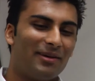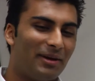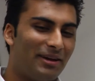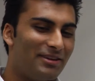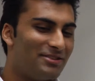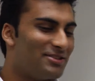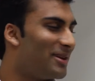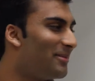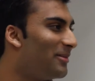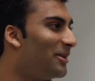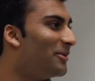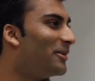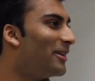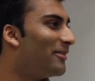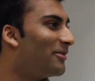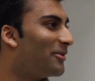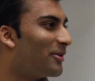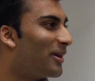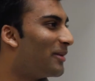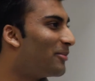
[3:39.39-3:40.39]
hey Jamie, we
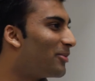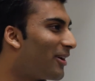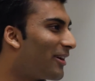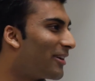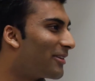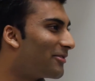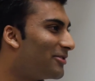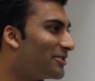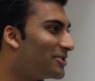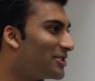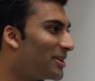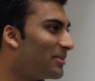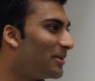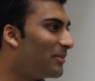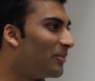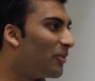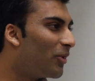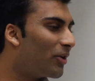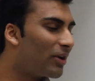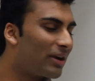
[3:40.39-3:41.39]
have a great product for JP
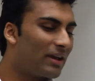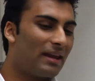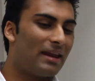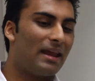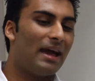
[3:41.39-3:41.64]
Morgan.